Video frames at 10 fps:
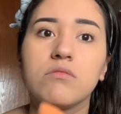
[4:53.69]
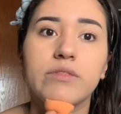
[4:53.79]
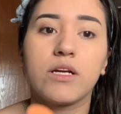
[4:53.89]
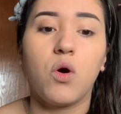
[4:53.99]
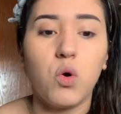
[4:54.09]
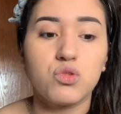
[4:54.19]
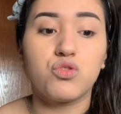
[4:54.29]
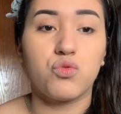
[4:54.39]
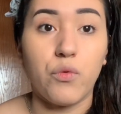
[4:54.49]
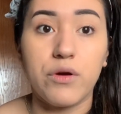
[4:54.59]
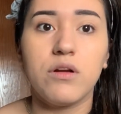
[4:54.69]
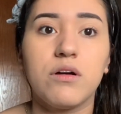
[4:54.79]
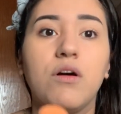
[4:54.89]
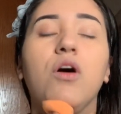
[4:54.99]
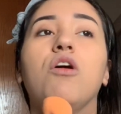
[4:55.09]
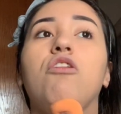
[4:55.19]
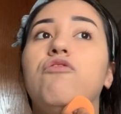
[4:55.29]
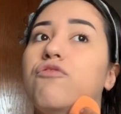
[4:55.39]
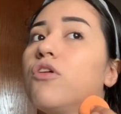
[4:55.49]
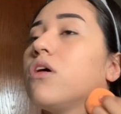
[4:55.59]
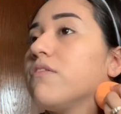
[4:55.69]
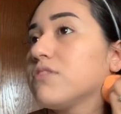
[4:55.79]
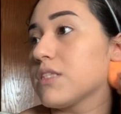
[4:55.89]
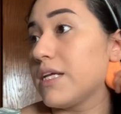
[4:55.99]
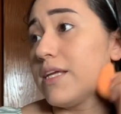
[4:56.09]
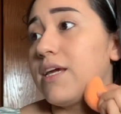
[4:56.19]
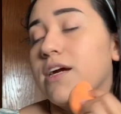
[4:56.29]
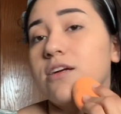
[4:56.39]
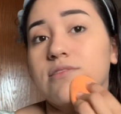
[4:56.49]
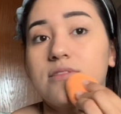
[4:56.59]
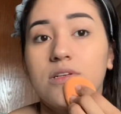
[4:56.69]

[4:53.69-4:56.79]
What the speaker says: like a whole drawer full of skincare.